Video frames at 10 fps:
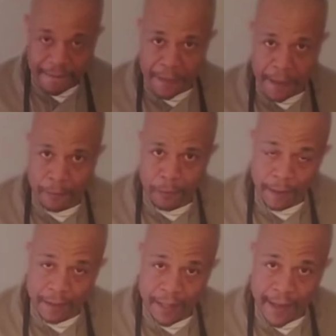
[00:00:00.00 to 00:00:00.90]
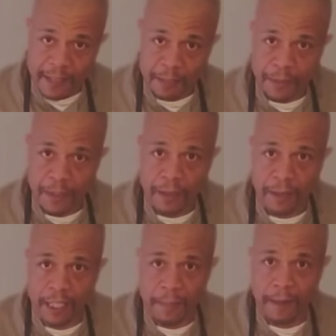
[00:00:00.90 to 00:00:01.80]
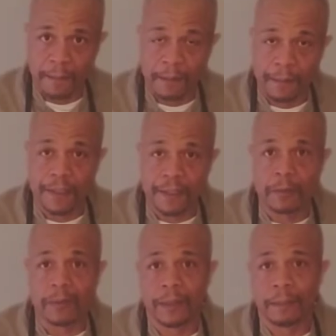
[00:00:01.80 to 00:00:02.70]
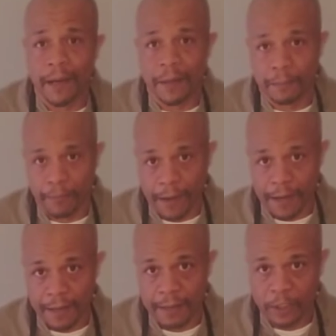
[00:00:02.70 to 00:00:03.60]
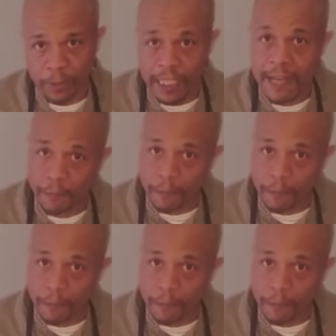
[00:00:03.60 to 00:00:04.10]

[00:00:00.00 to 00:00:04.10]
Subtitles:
that point, the gas will start to come up and be soaked up by the bread. So it never will